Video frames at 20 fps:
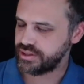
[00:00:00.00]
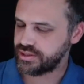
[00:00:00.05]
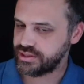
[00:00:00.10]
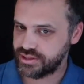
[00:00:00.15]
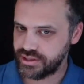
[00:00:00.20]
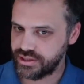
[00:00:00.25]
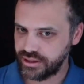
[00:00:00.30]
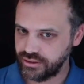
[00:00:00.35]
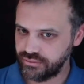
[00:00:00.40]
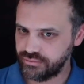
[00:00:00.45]

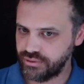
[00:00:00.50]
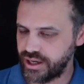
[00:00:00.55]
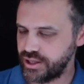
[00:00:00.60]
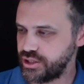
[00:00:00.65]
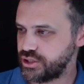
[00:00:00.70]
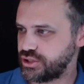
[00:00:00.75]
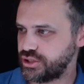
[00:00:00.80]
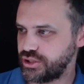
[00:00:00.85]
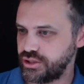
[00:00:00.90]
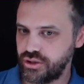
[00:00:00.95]

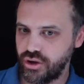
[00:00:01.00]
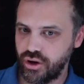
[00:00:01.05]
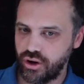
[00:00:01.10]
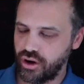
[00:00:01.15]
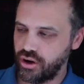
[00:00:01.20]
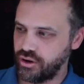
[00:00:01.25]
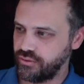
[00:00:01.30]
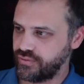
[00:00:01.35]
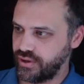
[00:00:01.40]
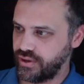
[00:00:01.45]
acceleration
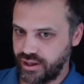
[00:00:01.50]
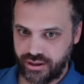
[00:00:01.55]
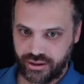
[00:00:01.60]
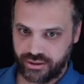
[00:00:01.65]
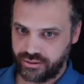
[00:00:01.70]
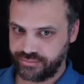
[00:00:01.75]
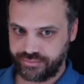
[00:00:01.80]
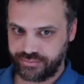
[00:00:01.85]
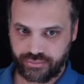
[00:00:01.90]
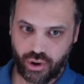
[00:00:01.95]
of
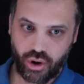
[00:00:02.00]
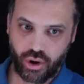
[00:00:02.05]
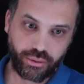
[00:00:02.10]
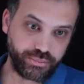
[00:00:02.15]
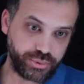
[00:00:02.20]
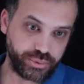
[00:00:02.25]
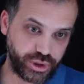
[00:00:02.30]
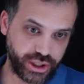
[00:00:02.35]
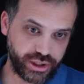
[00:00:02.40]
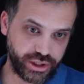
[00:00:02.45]
our
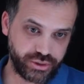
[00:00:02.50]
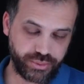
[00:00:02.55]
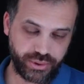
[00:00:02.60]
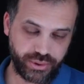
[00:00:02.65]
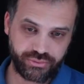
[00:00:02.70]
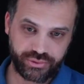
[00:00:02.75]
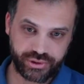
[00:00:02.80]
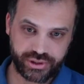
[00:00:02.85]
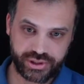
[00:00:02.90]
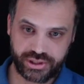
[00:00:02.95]
object
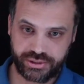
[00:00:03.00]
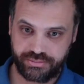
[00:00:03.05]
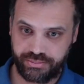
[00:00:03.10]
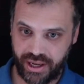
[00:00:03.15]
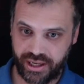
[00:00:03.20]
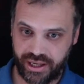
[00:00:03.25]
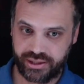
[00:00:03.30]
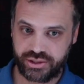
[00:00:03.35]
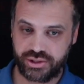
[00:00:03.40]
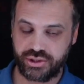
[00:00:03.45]
with
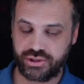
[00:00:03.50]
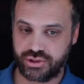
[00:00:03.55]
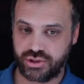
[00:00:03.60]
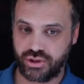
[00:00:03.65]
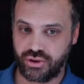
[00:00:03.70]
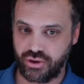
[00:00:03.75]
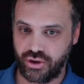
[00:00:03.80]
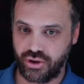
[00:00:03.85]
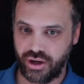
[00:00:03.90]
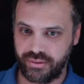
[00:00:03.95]
respect to
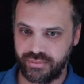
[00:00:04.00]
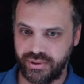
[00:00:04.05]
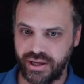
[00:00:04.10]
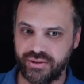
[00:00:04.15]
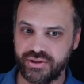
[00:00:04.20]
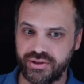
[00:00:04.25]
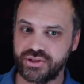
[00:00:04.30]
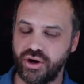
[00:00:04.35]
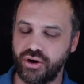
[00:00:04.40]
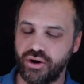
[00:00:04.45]
time. Now
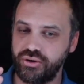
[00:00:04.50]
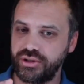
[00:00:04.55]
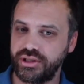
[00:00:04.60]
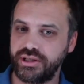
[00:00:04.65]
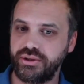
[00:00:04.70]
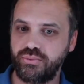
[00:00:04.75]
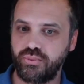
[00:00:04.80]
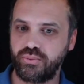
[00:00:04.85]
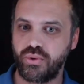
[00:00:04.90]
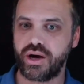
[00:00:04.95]
there's
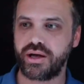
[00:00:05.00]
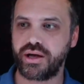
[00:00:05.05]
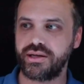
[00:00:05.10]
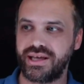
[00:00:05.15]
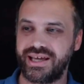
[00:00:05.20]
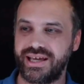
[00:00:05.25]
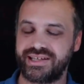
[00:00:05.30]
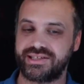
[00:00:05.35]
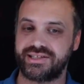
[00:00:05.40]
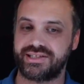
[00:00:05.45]
only
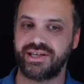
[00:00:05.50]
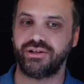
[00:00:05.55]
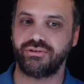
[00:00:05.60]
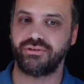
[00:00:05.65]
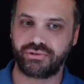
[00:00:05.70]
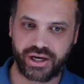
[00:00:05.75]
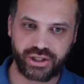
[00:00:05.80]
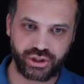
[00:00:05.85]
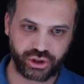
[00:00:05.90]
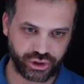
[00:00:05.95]
one
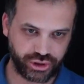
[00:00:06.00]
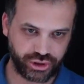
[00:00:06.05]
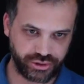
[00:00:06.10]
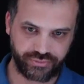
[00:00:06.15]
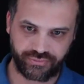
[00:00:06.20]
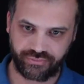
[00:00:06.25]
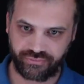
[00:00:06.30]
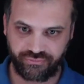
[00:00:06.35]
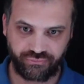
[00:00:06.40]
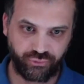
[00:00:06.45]

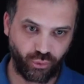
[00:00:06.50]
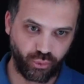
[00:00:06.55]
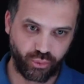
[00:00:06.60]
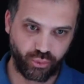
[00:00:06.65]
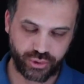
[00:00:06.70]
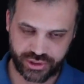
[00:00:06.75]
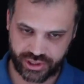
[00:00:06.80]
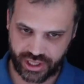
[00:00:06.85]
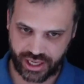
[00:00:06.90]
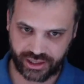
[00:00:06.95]
acceleration
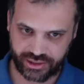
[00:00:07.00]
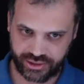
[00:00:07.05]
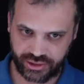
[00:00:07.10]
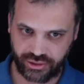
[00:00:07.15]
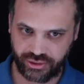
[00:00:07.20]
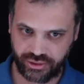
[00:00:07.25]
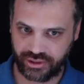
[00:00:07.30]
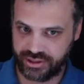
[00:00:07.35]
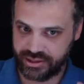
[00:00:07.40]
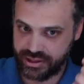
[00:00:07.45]
force
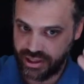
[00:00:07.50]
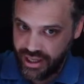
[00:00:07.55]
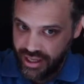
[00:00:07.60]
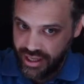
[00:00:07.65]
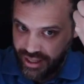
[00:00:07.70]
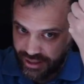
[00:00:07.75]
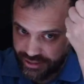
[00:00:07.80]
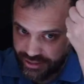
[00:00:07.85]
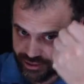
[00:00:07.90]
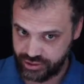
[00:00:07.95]
acting on this,
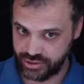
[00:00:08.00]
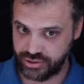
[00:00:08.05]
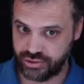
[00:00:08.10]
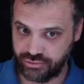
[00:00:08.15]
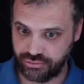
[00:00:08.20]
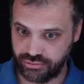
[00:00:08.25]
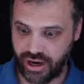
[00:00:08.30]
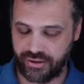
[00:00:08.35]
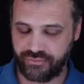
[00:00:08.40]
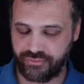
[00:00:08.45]
and this is
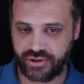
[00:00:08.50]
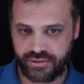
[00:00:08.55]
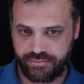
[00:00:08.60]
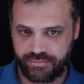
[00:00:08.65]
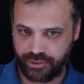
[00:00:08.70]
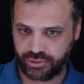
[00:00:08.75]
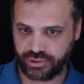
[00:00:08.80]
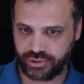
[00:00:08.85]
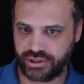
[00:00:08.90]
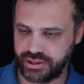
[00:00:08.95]
gravity
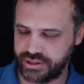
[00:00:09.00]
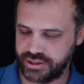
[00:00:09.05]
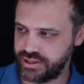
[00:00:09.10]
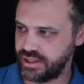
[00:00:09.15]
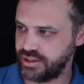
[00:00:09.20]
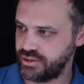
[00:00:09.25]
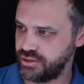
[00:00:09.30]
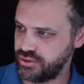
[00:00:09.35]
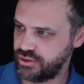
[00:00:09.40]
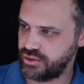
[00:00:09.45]
pulling it
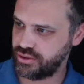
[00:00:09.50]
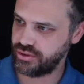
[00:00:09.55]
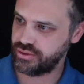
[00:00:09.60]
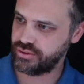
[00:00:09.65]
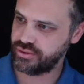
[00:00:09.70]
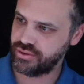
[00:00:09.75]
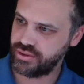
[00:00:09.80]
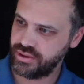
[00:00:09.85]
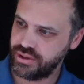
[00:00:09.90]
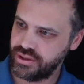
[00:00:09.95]
down to Earth.